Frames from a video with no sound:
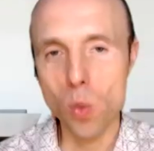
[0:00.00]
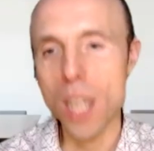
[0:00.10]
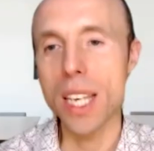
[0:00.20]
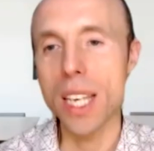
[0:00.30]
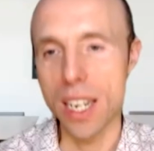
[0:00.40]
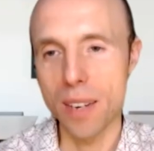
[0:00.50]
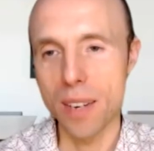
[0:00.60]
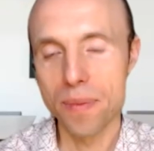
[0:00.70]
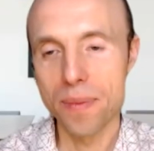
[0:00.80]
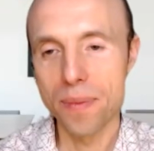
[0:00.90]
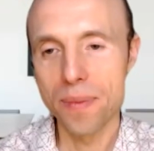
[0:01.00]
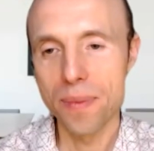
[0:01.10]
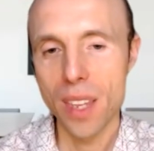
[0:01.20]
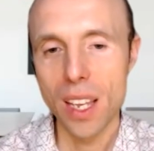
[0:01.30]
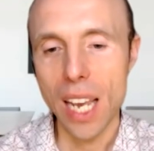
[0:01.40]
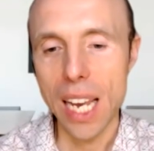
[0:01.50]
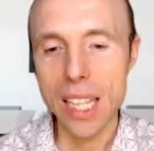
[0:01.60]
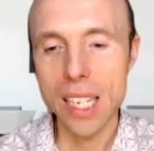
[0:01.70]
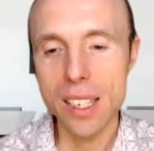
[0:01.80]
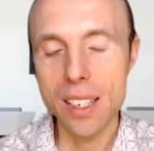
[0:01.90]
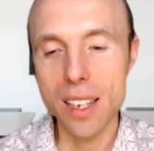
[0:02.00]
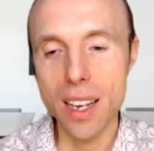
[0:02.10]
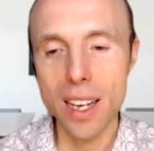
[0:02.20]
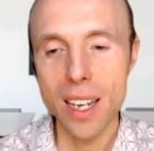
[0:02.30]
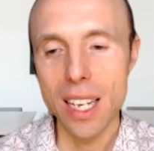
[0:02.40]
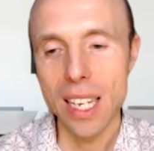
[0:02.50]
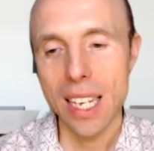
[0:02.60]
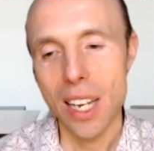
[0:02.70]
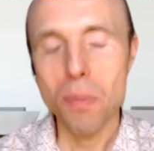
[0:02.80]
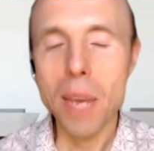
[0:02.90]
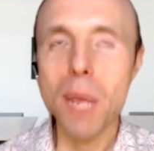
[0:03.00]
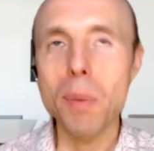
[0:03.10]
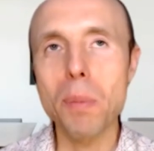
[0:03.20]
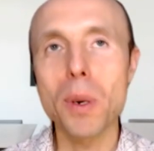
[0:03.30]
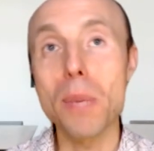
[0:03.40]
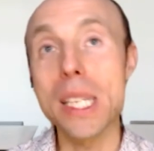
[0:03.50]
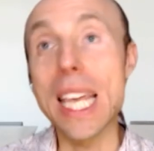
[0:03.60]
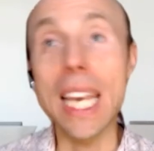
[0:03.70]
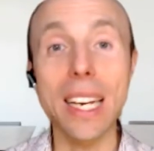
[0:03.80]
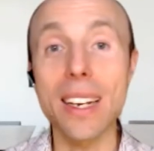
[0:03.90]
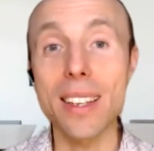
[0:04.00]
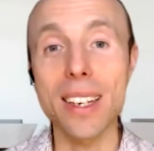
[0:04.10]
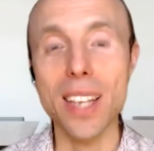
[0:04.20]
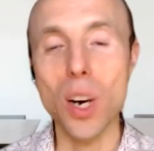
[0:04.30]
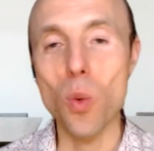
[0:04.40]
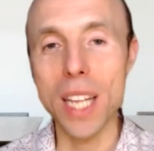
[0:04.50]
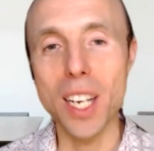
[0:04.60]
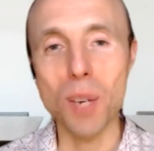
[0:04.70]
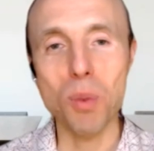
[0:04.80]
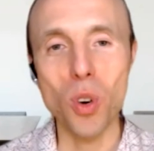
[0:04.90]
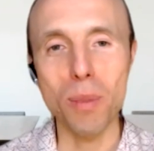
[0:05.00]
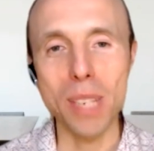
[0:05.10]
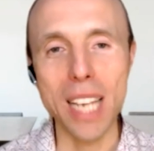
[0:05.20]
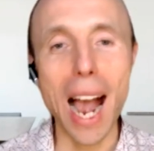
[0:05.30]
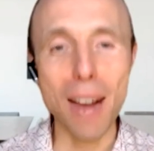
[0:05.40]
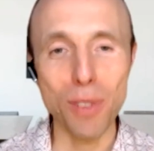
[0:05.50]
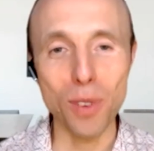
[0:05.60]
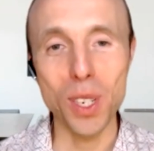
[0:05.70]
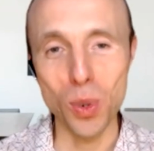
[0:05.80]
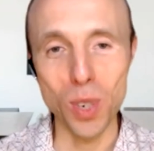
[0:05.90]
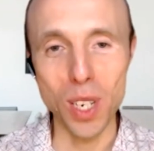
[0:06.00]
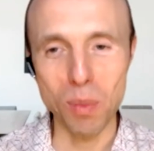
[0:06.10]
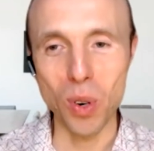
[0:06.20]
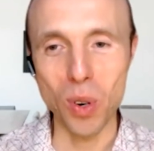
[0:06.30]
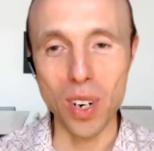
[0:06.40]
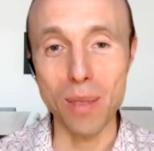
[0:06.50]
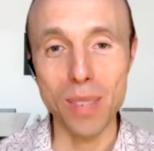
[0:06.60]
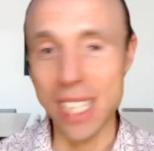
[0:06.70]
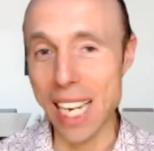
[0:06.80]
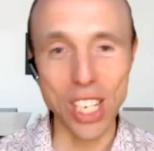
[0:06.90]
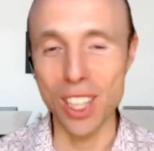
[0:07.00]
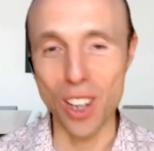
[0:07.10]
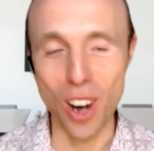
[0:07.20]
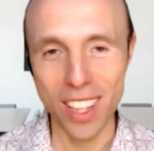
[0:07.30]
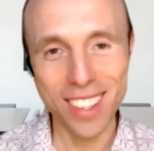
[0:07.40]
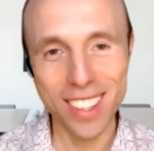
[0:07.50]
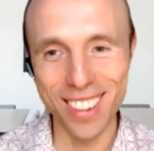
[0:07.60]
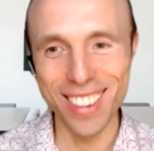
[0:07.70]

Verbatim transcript: is one year. Yes. And there's, uh, you know, many people mistakenly think that a one-year program is half of the two-year programs. It's actually not.